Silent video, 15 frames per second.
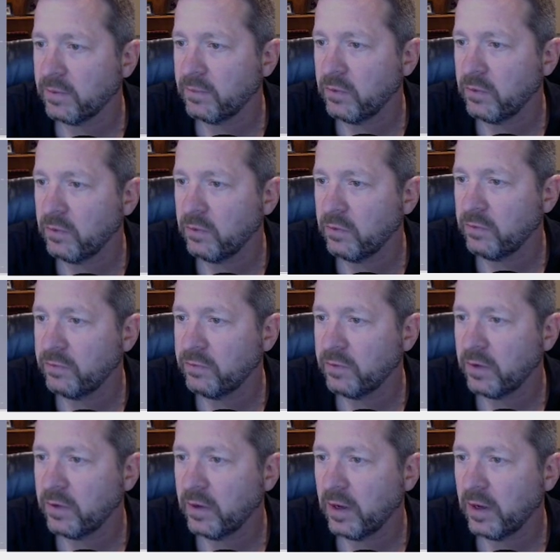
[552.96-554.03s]
move
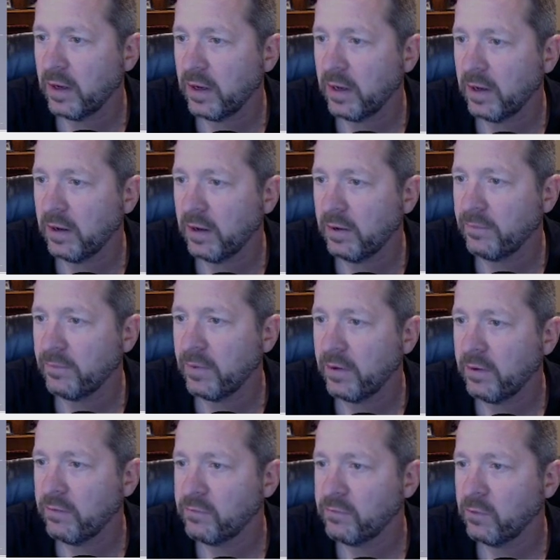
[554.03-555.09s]
um,
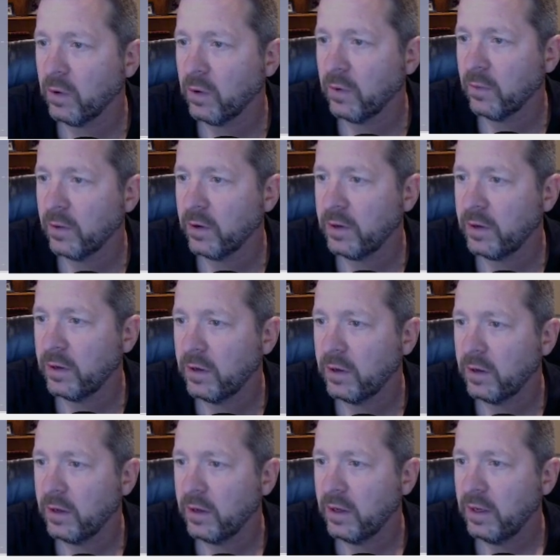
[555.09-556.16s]
forward
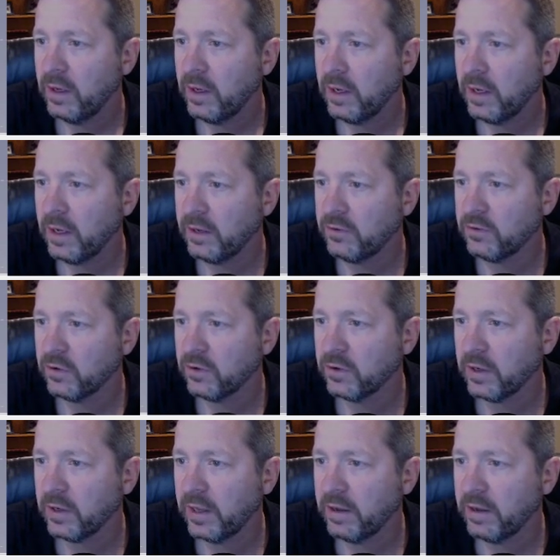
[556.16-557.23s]
and
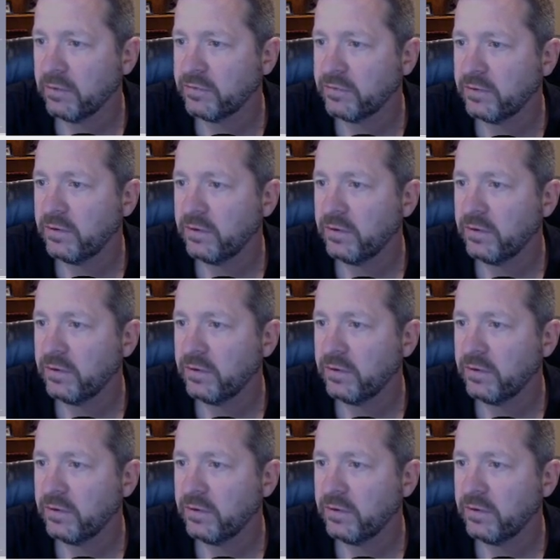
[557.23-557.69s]
turn left.